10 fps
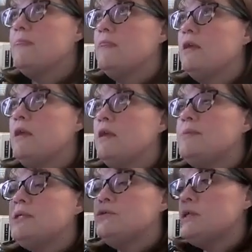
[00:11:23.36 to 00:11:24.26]
the
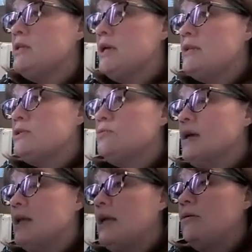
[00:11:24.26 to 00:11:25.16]
Pitocin that's
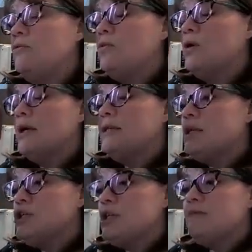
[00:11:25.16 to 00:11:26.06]
running for
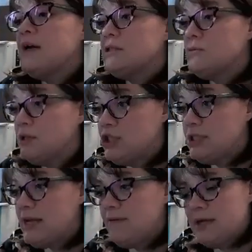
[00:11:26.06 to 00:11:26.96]
induction, if that's what
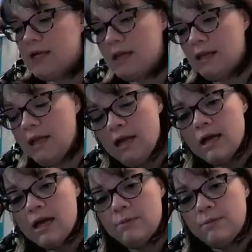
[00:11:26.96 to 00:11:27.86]
she's having done,
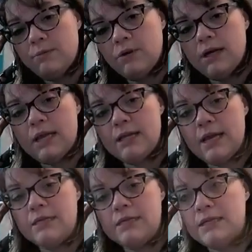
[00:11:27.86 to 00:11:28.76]
and put it at
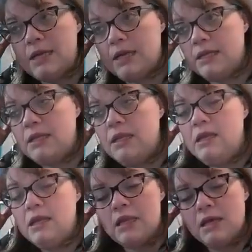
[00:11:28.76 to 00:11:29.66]
999
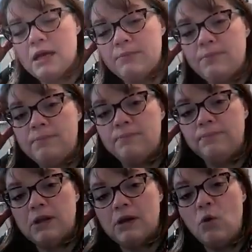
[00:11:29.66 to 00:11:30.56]

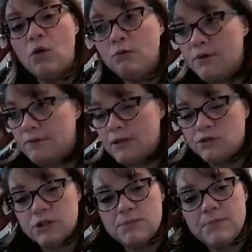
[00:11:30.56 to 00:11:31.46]
or
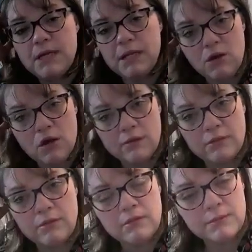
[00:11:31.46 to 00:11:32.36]
500, depending on
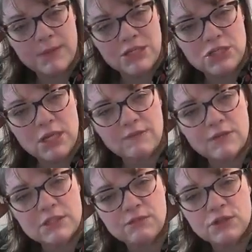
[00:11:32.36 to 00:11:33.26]
the patient. If
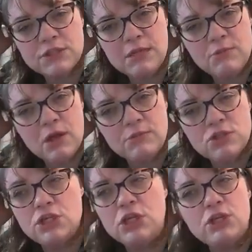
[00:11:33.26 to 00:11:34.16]
it's a first-time mom,
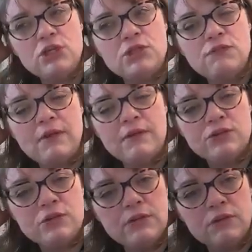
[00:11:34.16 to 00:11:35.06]
usually you can do
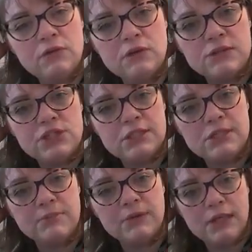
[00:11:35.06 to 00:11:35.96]
500 if you notice she's
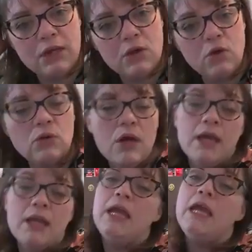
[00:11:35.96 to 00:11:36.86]
not bleeding a whole
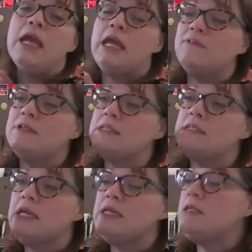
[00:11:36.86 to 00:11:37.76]
lot. If it's a
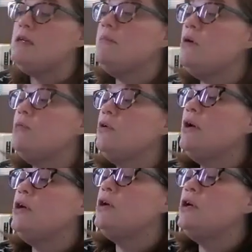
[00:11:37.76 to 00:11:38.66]
second-time mom or
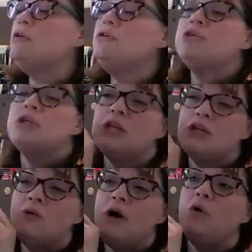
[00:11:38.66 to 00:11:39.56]
greater, you're usually going to
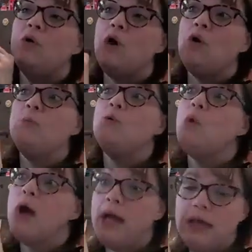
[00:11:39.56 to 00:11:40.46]
do open
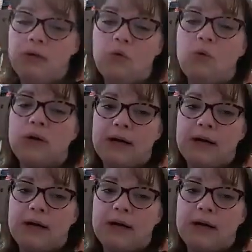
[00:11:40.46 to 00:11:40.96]
wide or